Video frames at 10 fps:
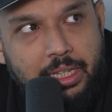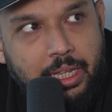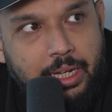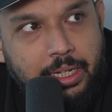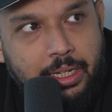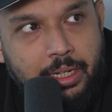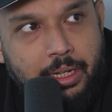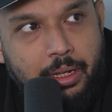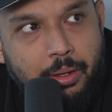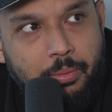that like
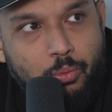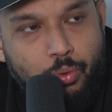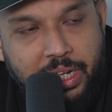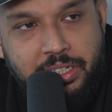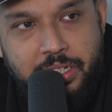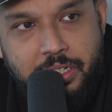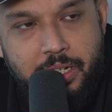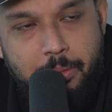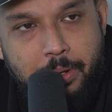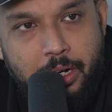racists
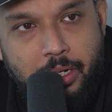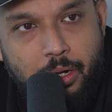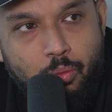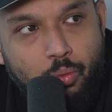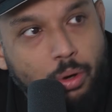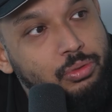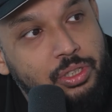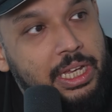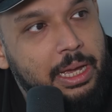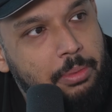in America won't
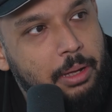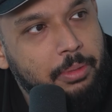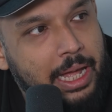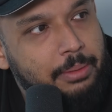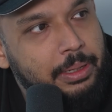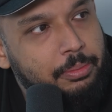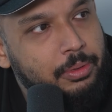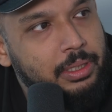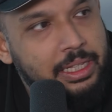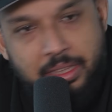say about black
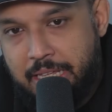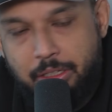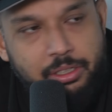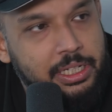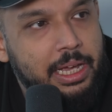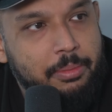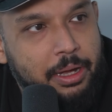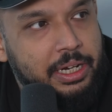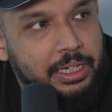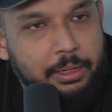people that they'll say
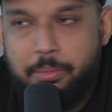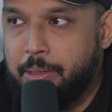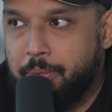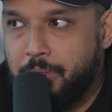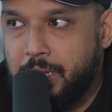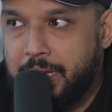about Indian people,